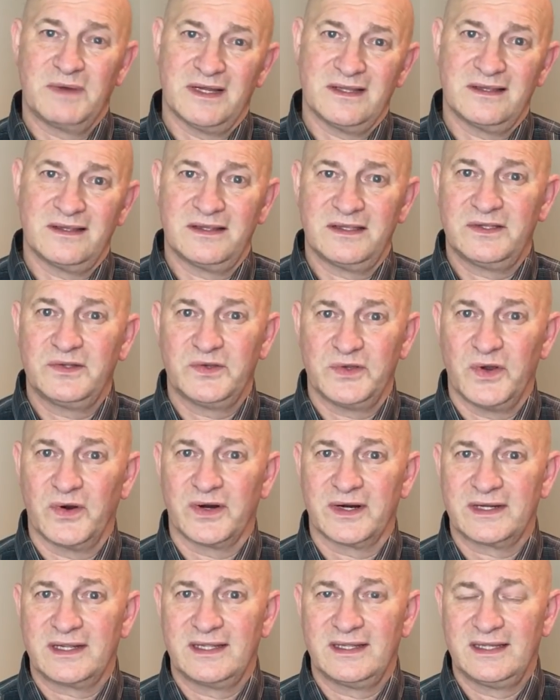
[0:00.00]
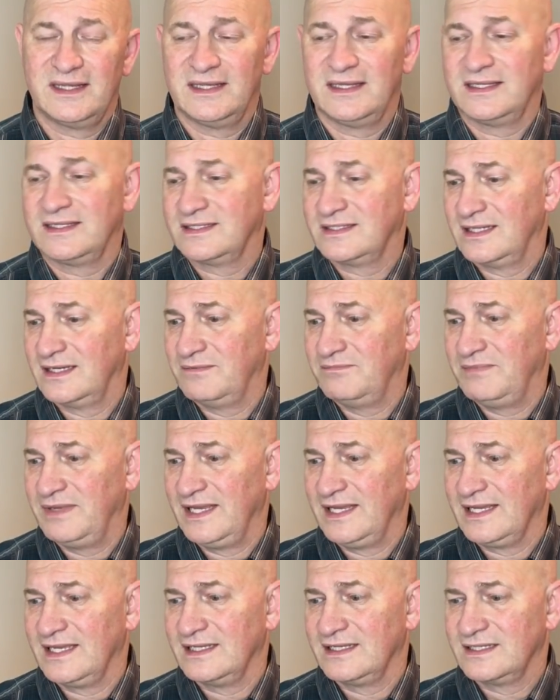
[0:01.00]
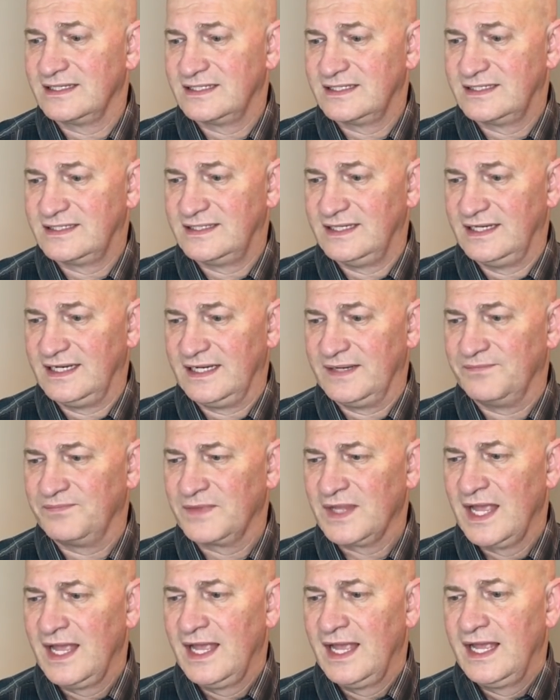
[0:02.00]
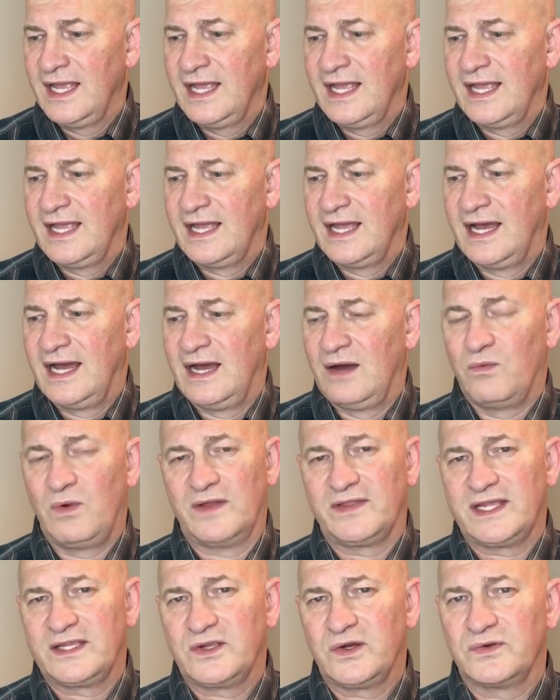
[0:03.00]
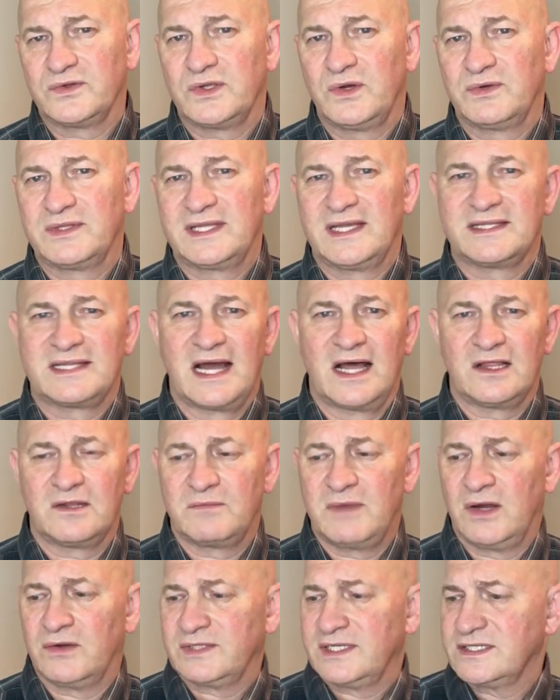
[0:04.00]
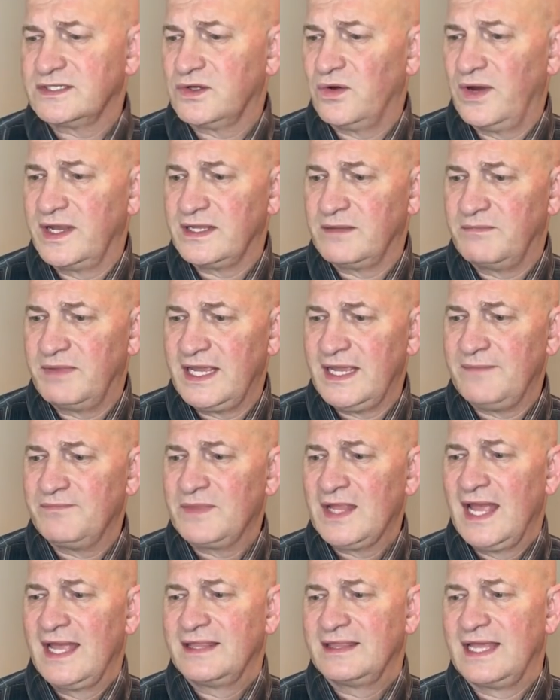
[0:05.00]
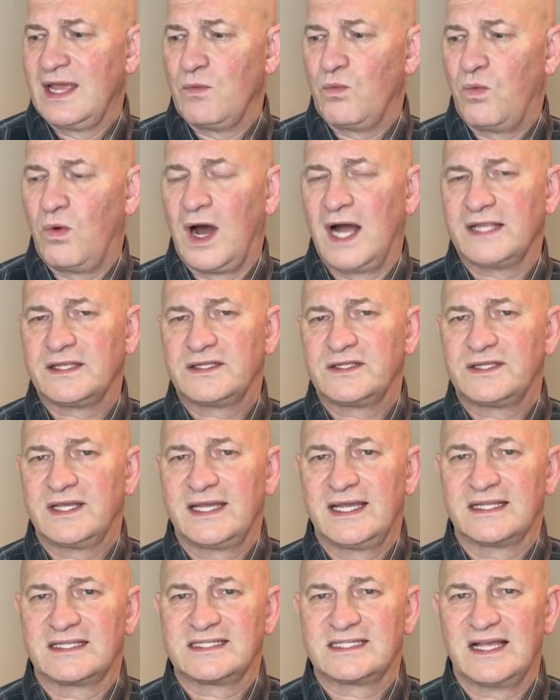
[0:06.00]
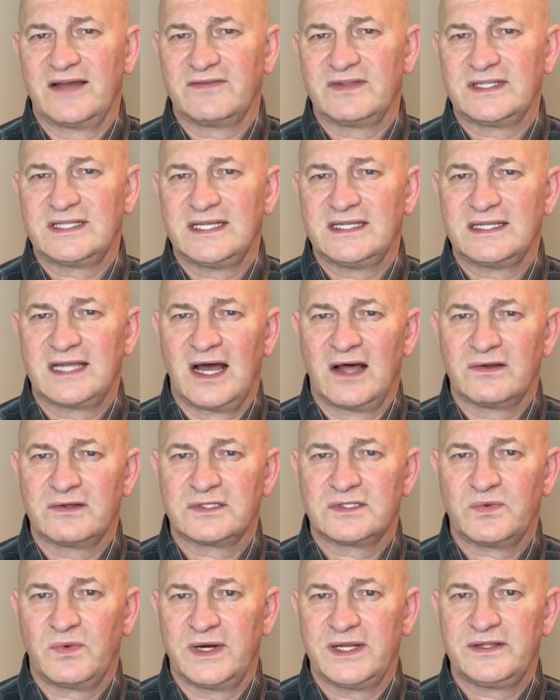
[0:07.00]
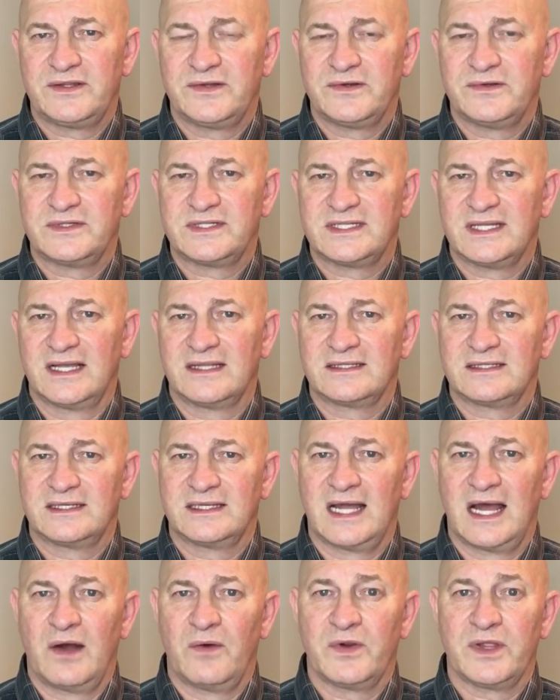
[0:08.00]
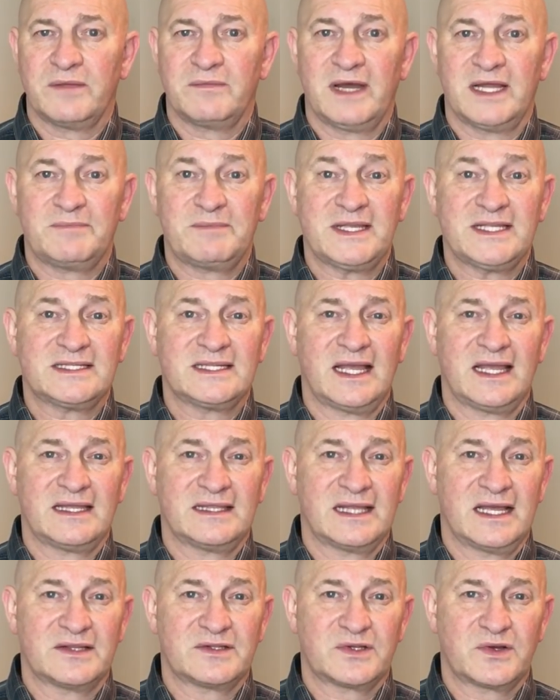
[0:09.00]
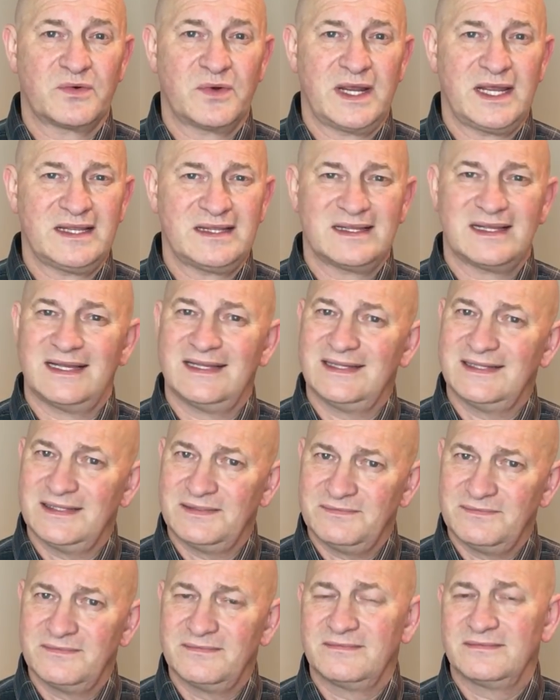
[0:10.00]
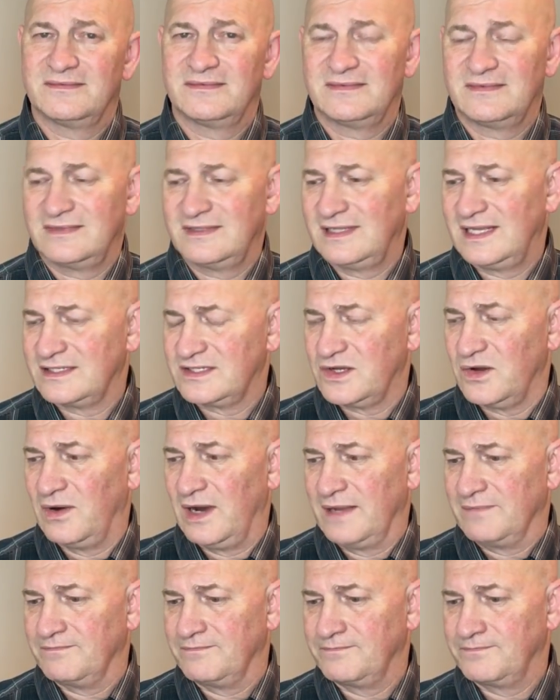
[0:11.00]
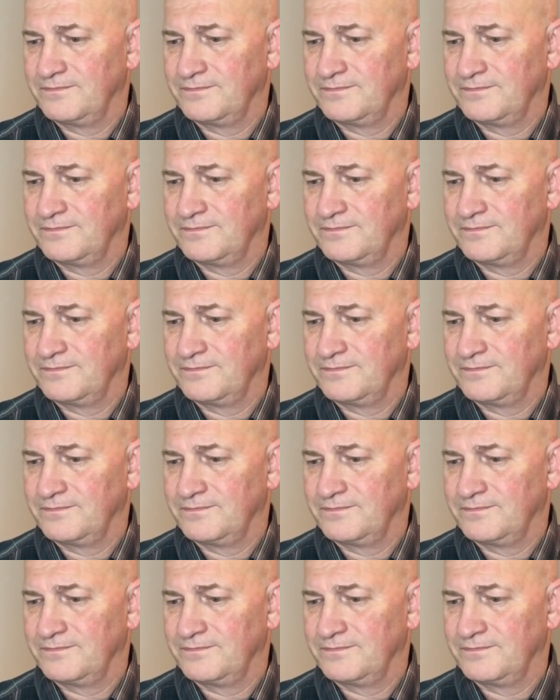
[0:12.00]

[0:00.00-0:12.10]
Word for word: but New York is a big city. Uh, while they don't know what that dollar amount is going to be, they want to get $17.22 an hour. You might be saying that's great. Eh, Let's go on.